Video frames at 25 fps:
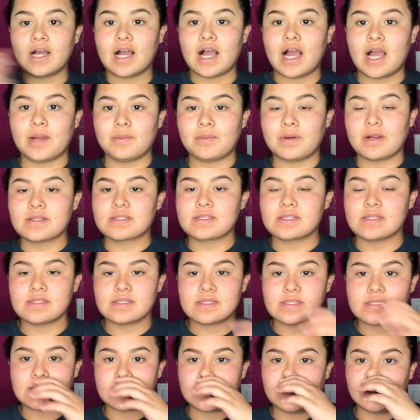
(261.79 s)
eyebrows
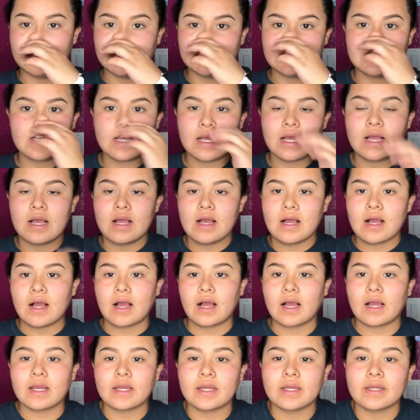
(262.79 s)
concealed,
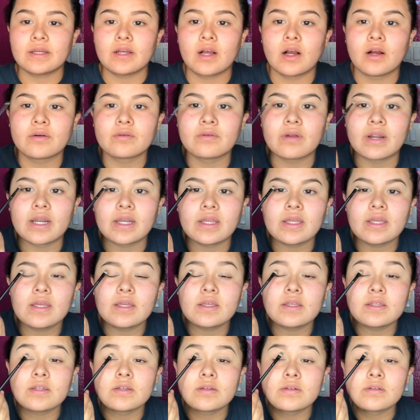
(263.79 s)
I already
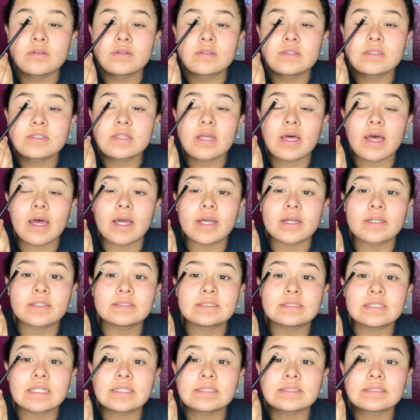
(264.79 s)
used the
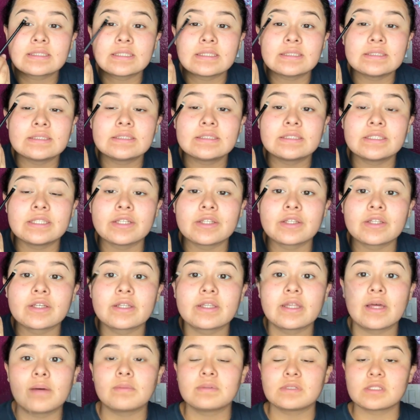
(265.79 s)
excess
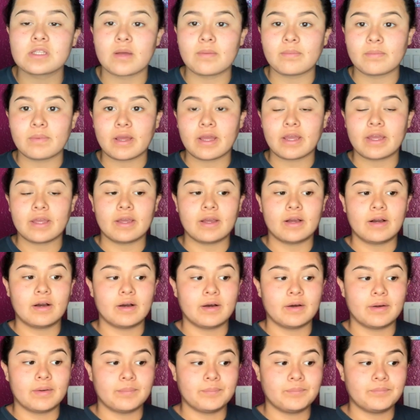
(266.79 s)
concealer that was on my
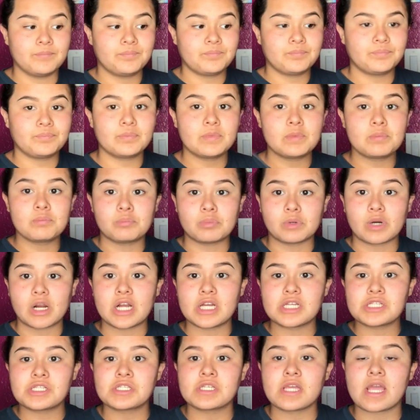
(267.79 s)

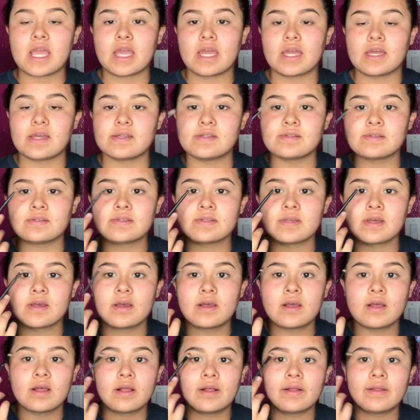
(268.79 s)
brush and
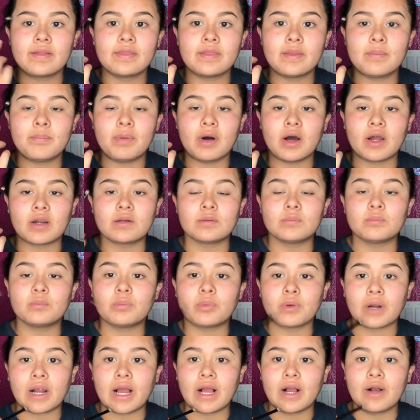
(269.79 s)
the bottom
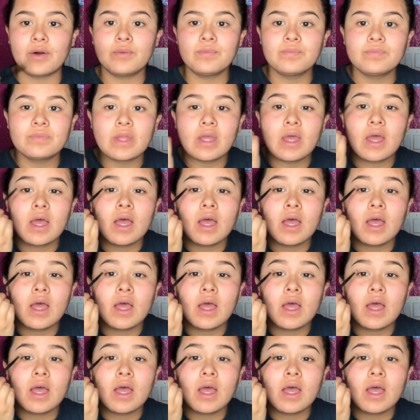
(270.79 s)
brow.